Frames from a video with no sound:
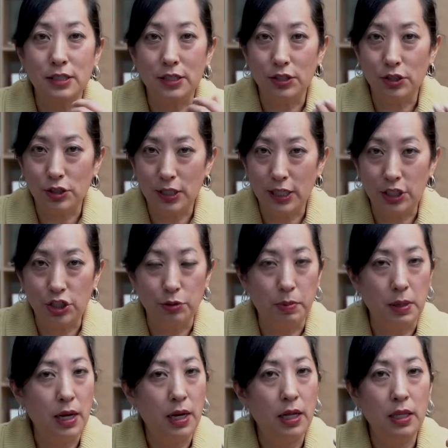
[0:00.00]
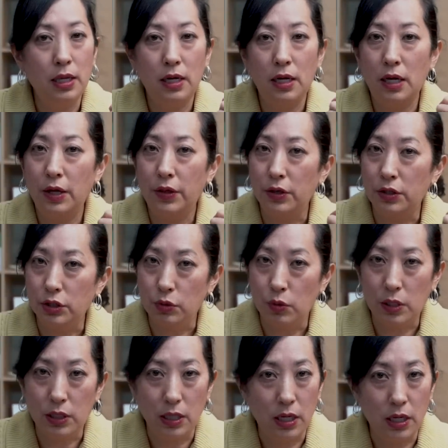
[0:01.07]
There's Lake Chapala, there's
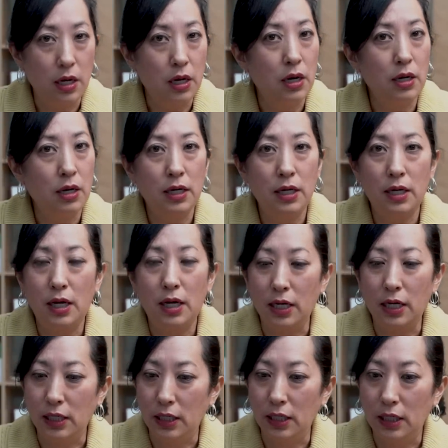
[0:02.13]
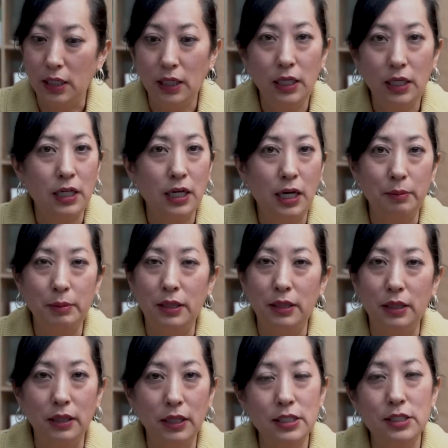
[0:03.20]
Guadalajara, Ajijic. I mean, the
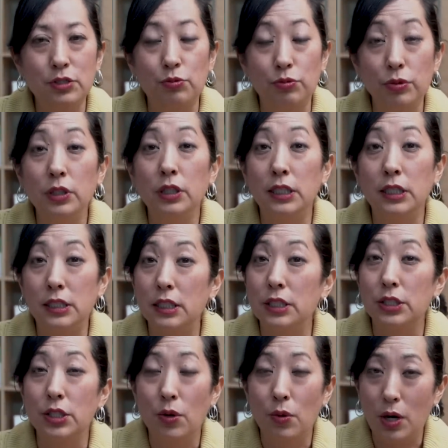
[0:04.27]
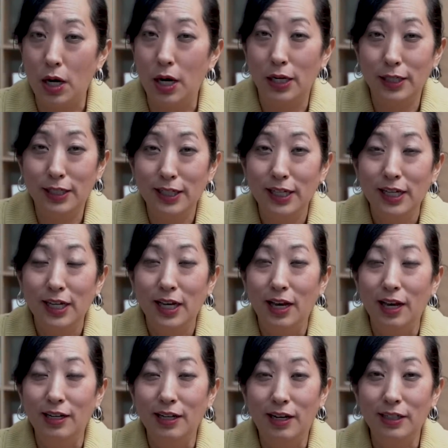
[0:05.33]
list really does go on
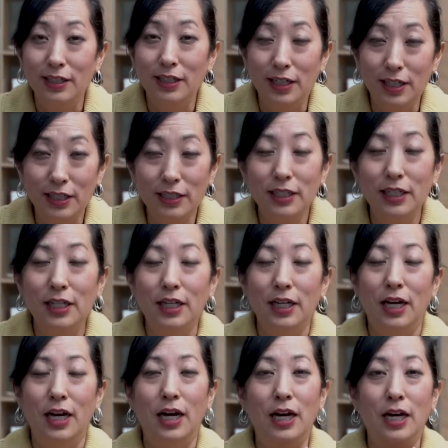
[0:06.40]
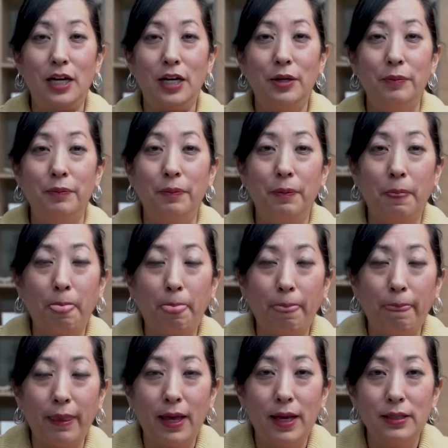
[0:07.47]
and on and on. Um,
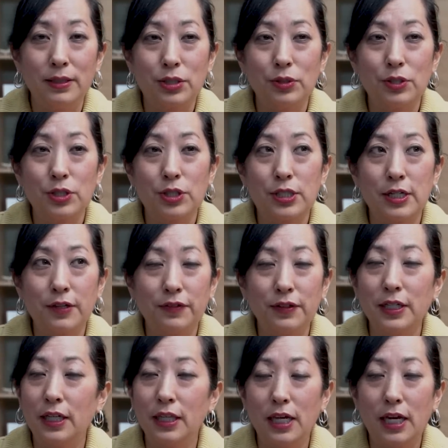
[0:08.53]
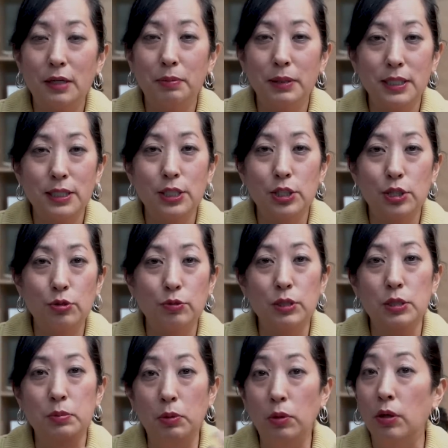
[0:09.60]
and so there's definitely a lot of places to
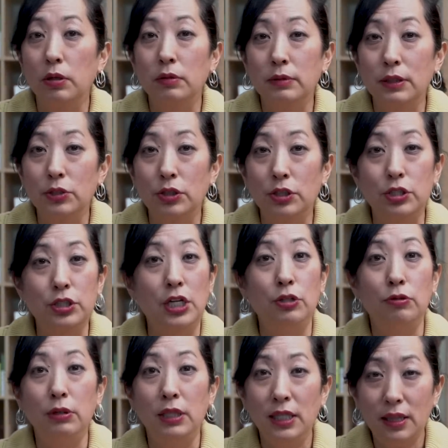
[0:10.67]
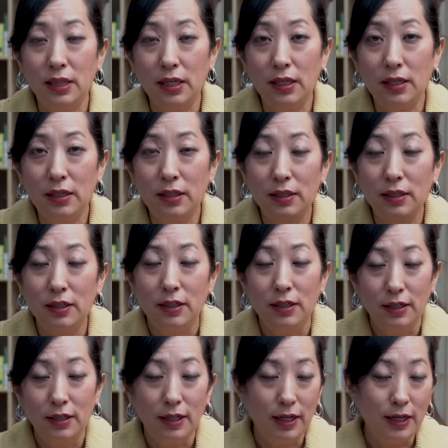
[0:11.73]
explore. That's all. Sayulita,
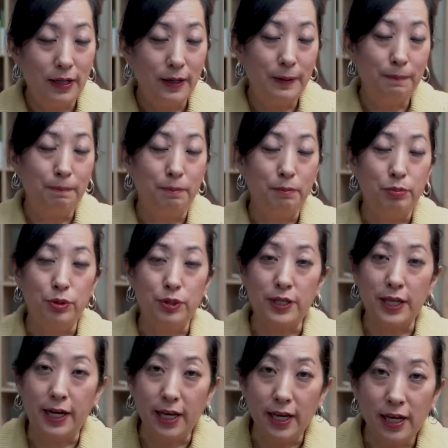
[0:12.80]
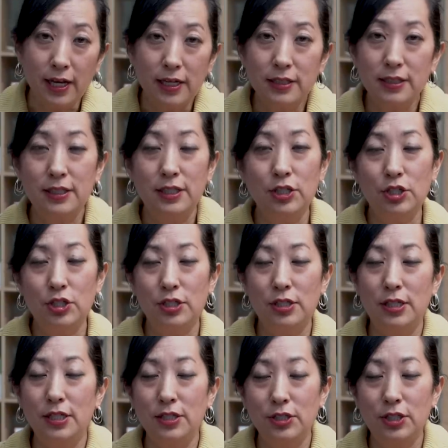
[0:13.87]
um, Bucerias. There's
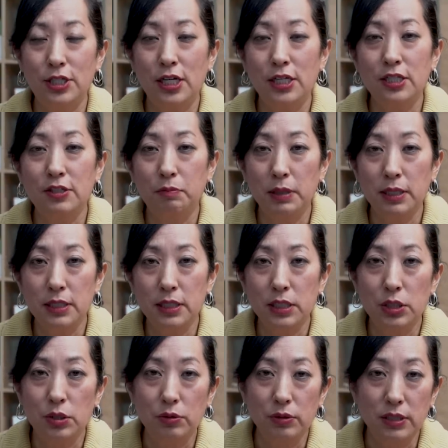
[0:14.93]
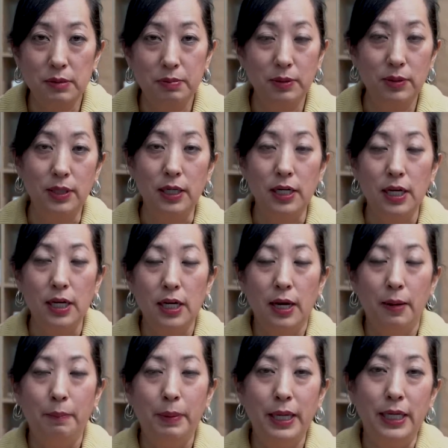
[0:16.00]
there's tons of places to explore,
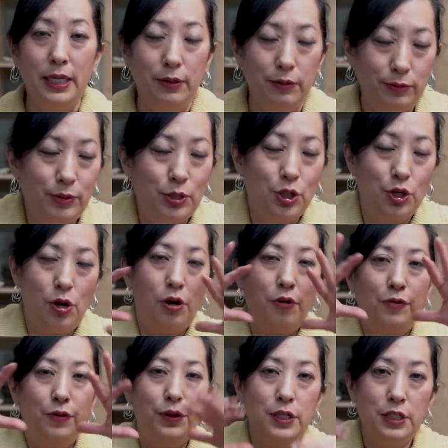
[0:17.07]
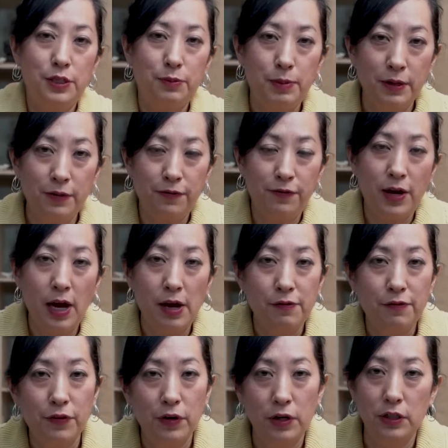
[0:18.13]
but start off with these big five
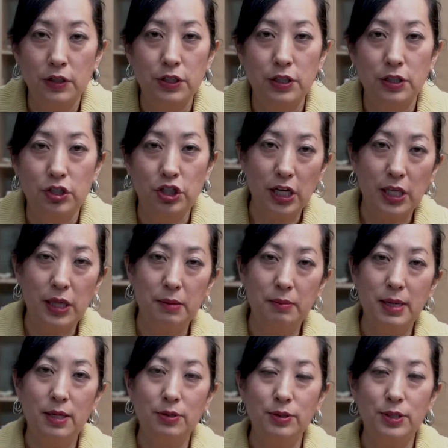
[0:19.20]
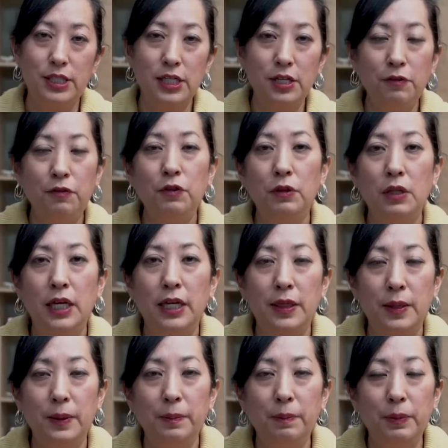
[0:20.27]
first. Check them out. See if you like
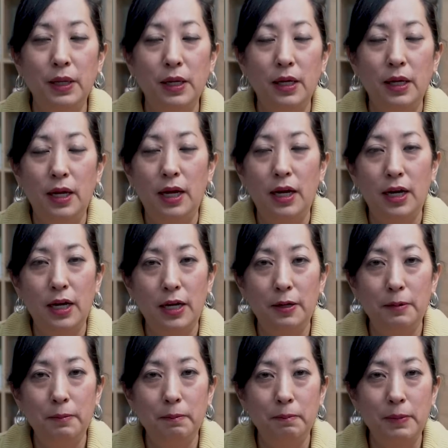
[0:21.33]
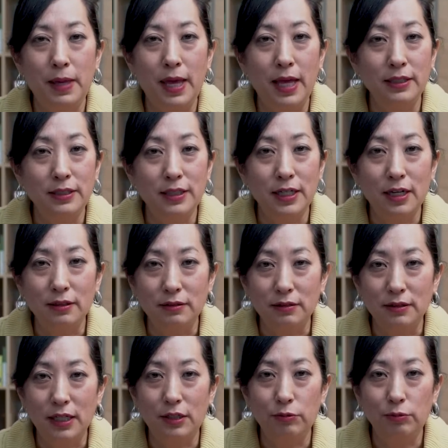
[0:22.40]
them. Um, and yeah,
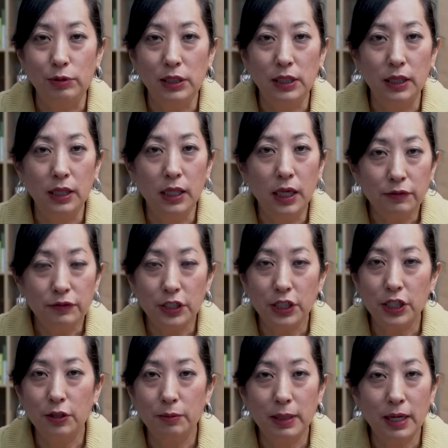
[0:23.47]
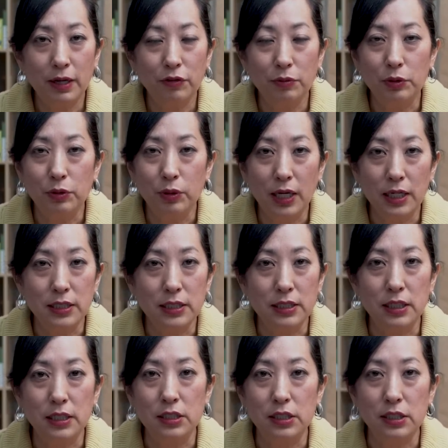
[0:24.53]
and we'd love to hear back from you guys
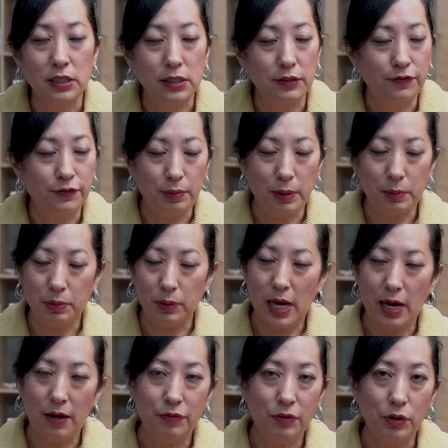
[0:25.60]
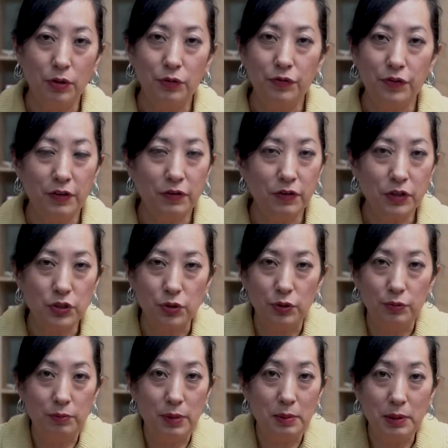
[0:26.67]
uh, if people have their own favorites or
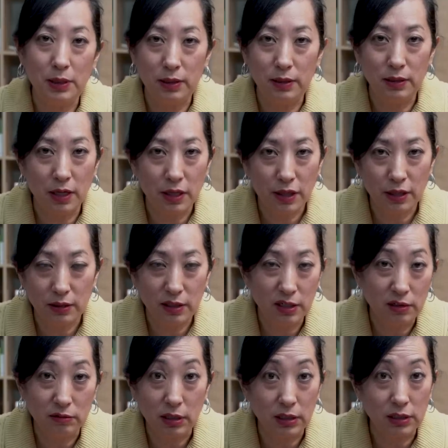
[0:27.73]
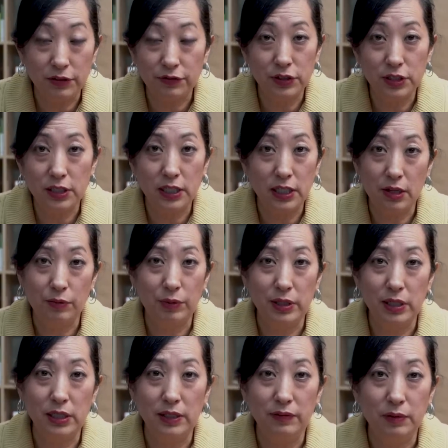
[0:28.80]
maybe nothing, you know, a different city that we
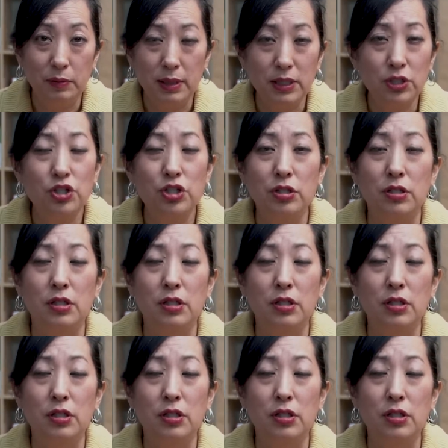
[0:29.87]
didn't even mention.